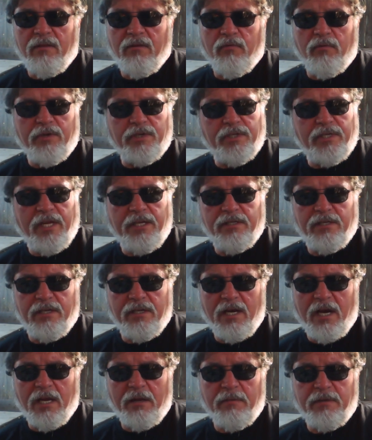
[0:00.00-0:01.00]
receipts and
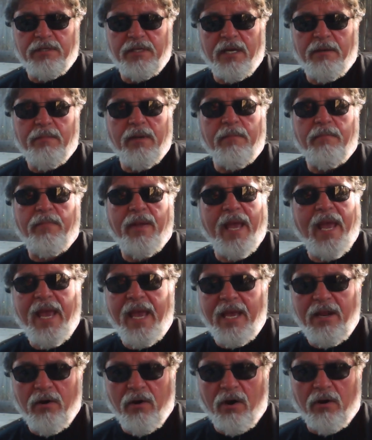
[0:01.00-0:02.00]
documents that had been
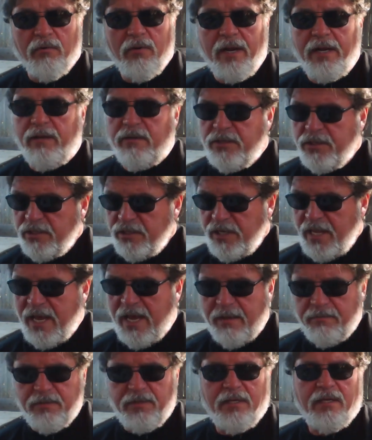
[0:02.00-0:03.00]
paid already,
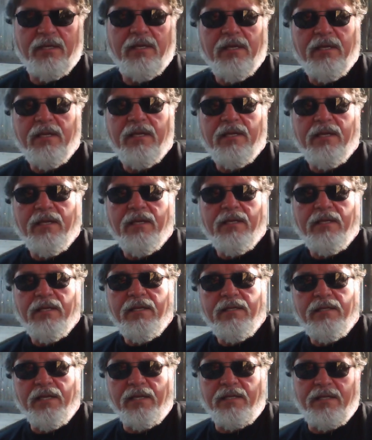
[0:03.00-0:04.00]
stamped
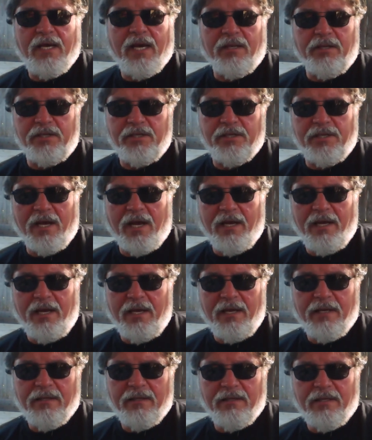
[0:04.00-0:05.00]
tetelestai.
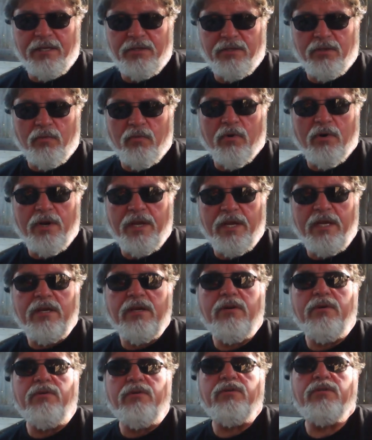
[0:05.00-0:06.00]
And that's the word He
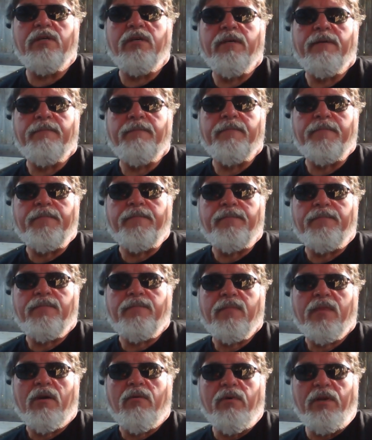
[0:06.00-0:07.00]
used
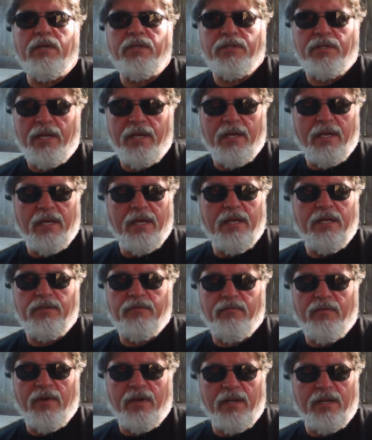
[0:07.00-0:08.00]
when He said, "It is
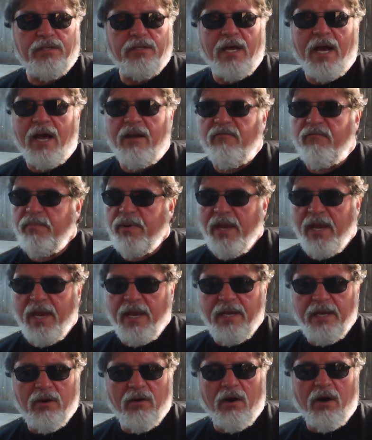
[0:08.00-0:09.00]
finished." I've
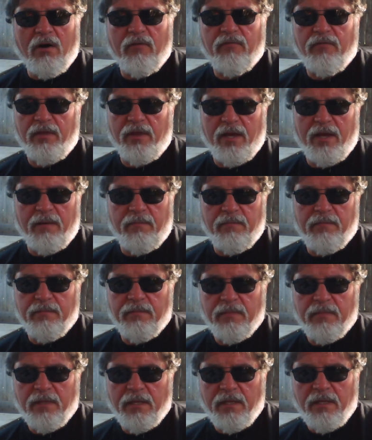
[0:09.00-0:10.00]
paid it all for them.
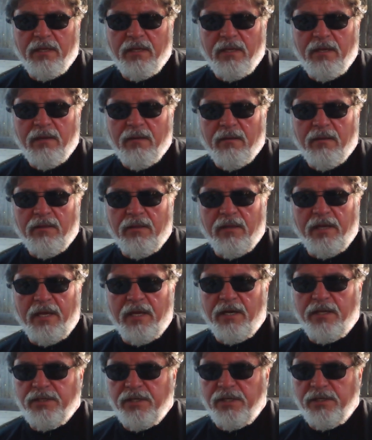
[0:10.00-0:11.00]
The
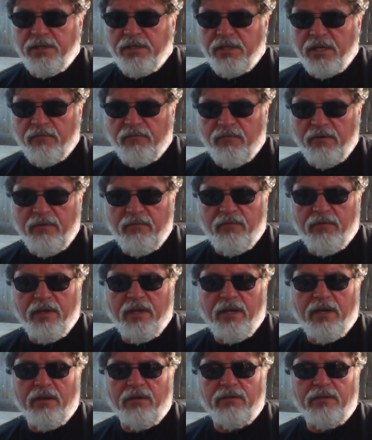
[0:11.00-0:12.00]
innocent suffering for the
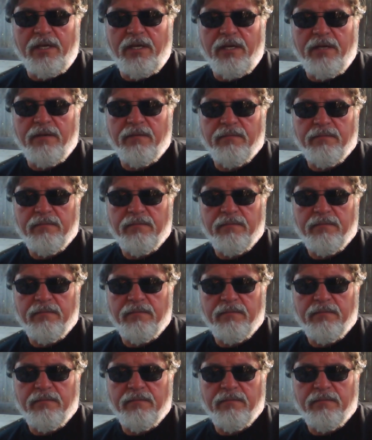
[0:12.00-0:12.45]
guilty